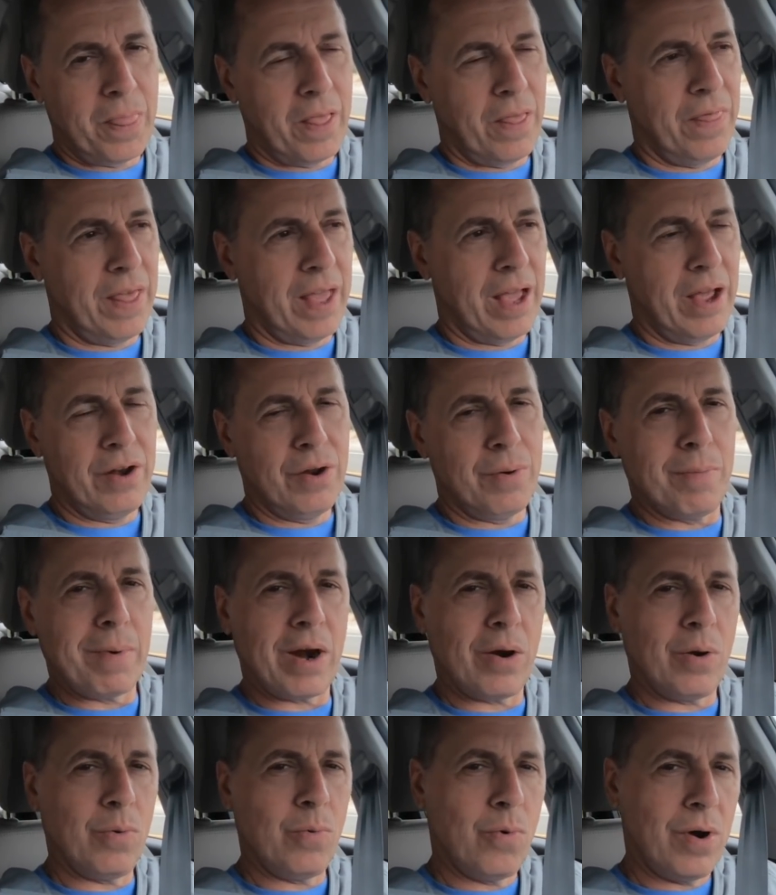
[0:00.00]
that no
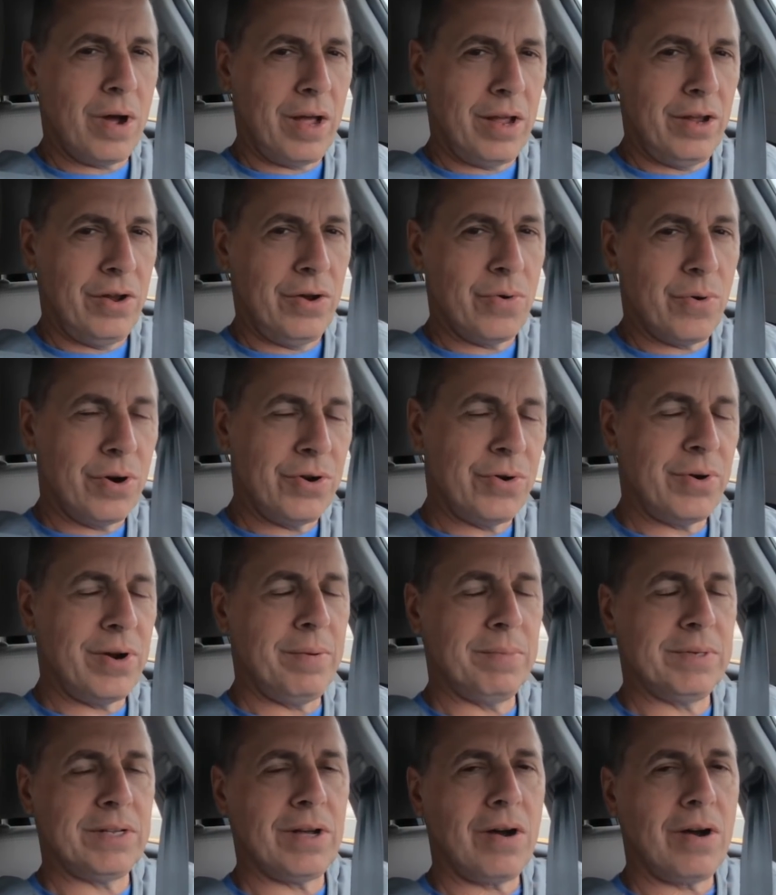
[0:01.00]
matter what your dreams